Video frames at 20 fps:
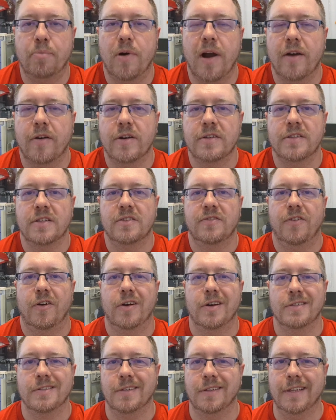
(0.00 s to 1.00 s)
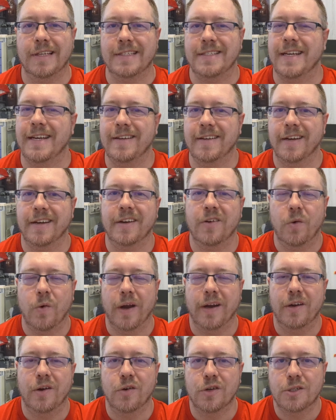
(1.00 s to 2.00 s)
progress as far as listing didn't
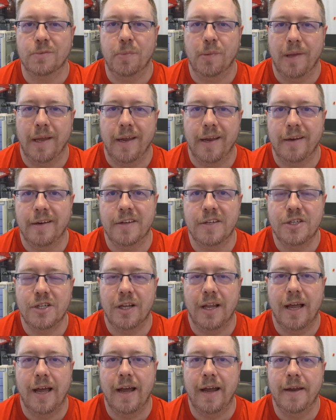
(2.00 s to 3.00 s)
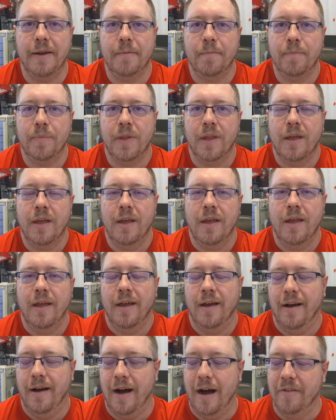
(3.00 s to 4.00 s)
quite go as planned in July.
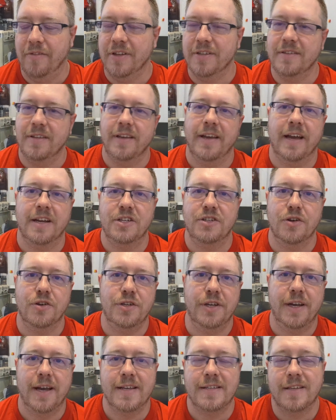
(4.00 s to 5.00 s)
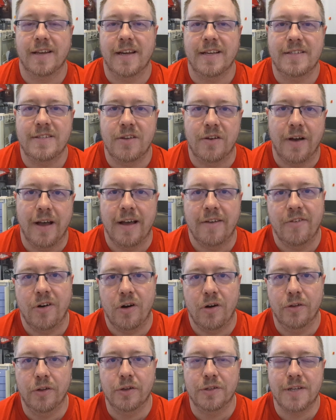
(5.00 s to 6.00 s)
Obviously, I showed you guys that I still have
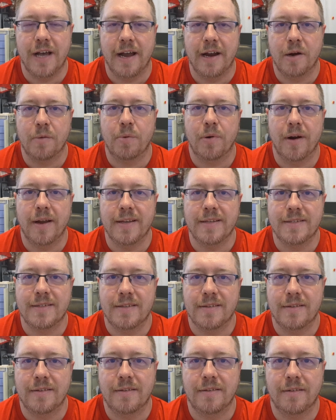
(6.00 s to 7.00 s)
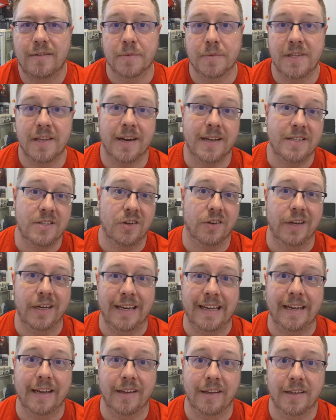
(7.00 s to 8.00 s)
all those higher priced items that I still
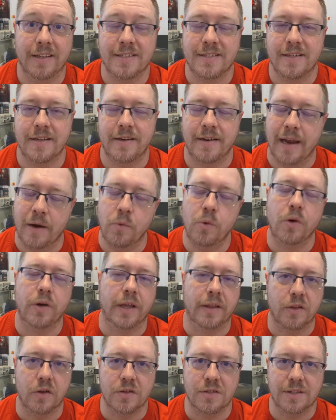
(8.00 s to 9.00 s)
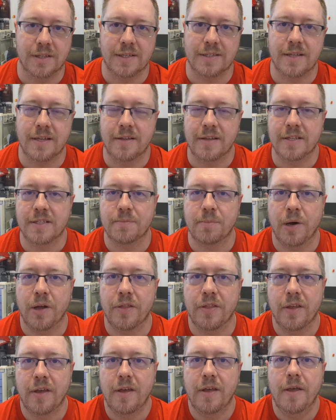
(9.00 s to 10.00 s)
need to get listed, and I will get those listed this
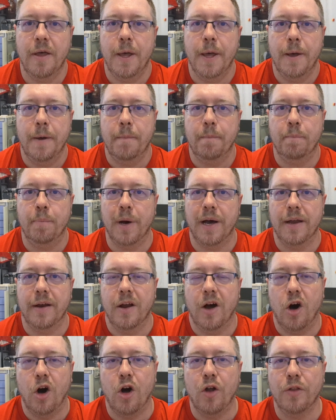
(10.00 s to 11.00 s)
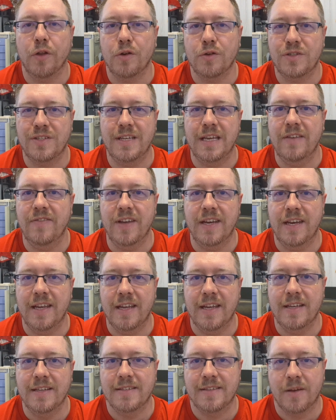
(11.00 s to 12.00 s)
month. But all those
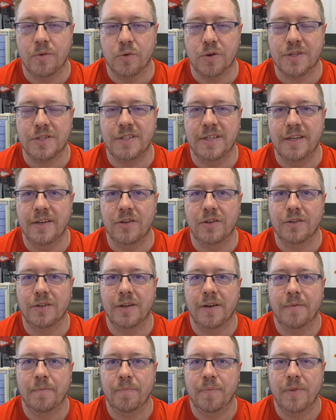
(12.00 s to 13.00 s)
DVDs that were sealed,